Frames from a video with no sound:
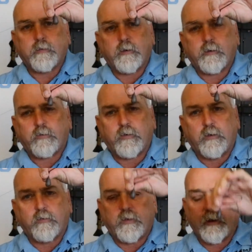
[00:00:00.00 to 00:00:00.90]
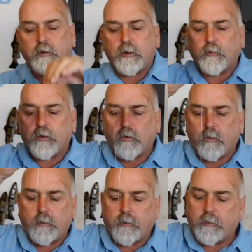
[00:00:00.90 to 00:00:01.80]
and the sinker's down near my
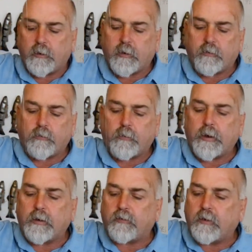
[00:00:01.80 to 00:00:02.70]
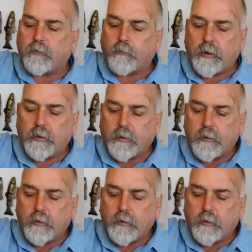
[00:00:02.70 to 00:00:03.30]
hook and it's a running sinker rig